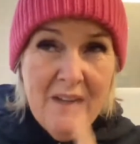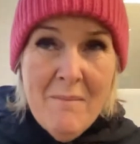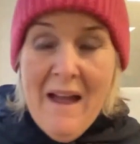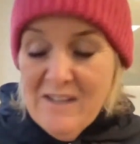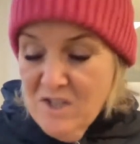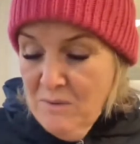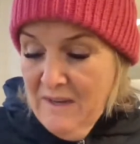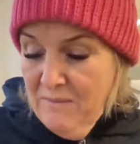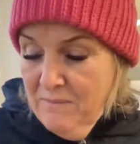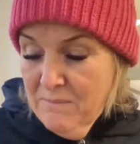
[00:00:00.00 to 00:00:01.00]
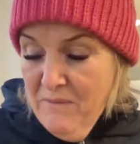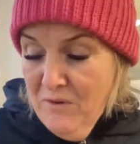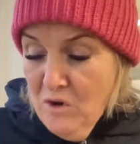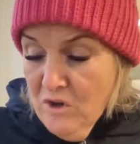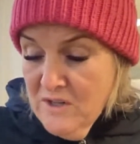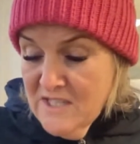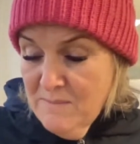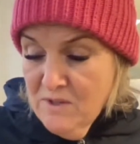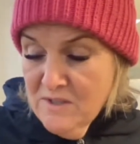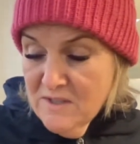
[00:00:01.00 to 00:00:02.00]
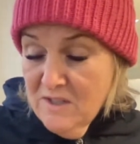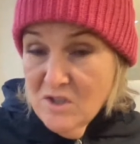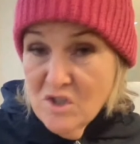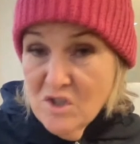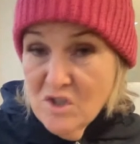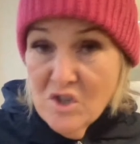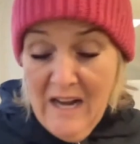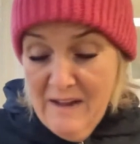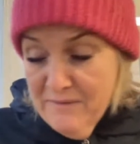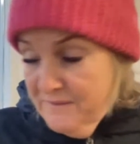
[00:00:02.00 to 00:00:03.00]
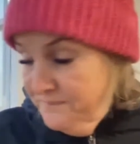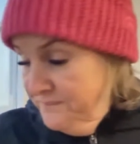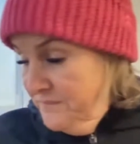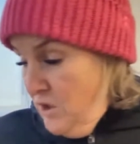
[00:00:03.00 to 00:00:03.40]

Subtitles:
I might do it before Christmas just for a laugh.